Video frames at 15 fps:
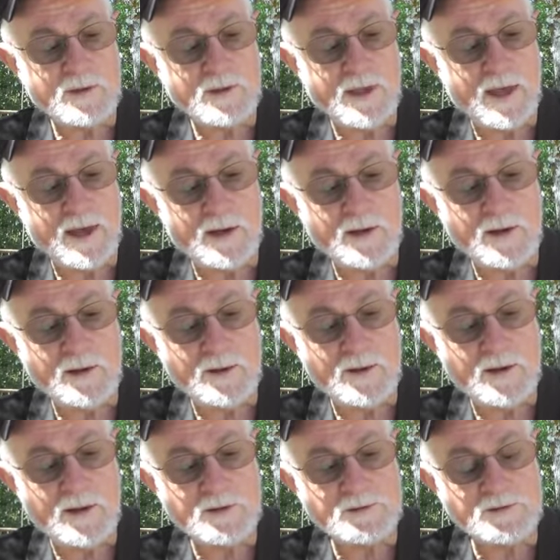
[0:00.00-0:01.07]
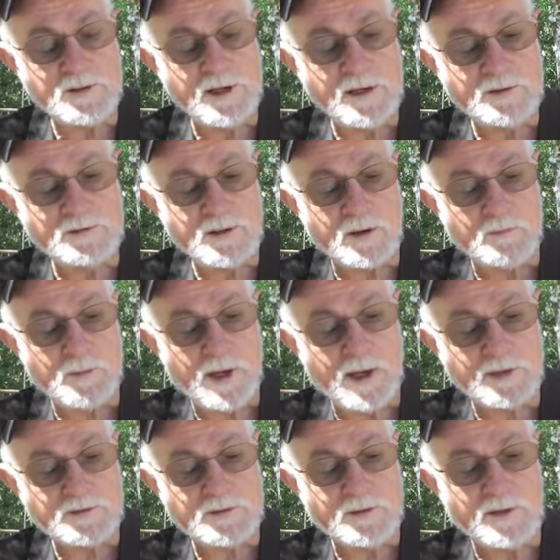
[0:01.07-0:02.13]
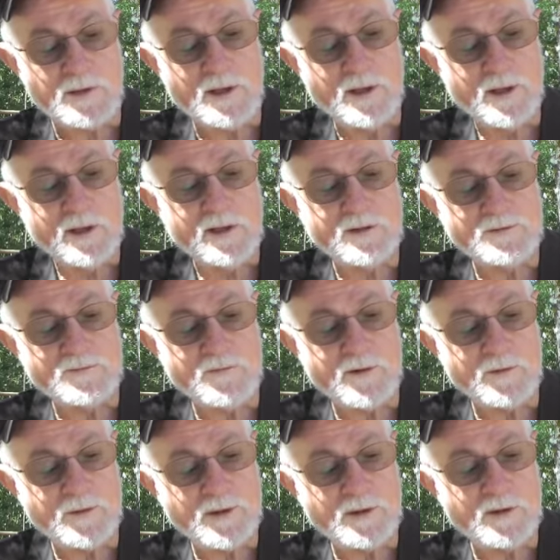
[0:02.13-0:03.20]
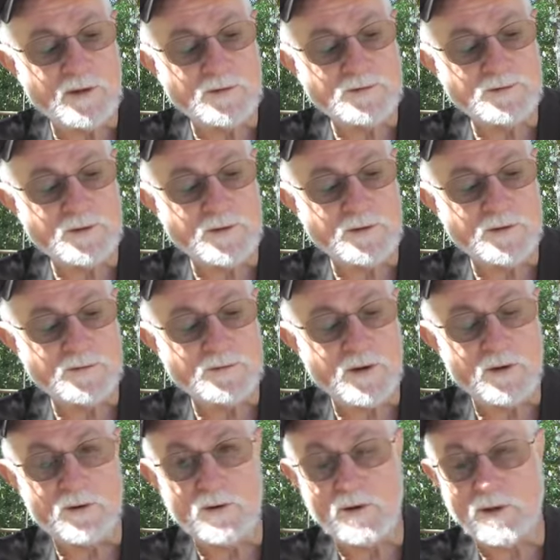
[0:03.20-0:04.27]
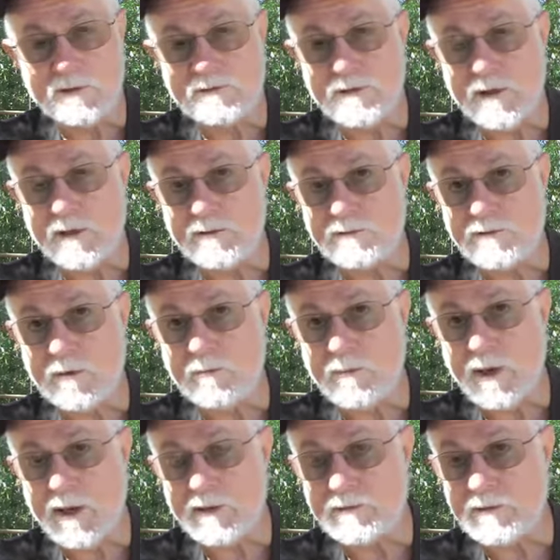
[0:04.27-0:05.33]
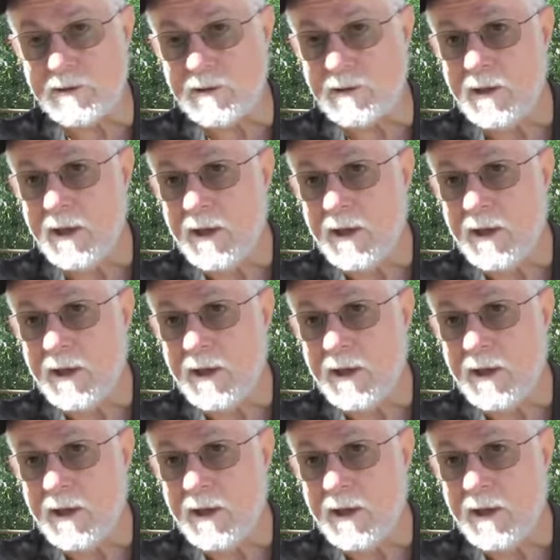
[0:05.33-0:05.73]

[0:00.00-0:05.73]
cation exchange capacity is very close to your total exchange capacity.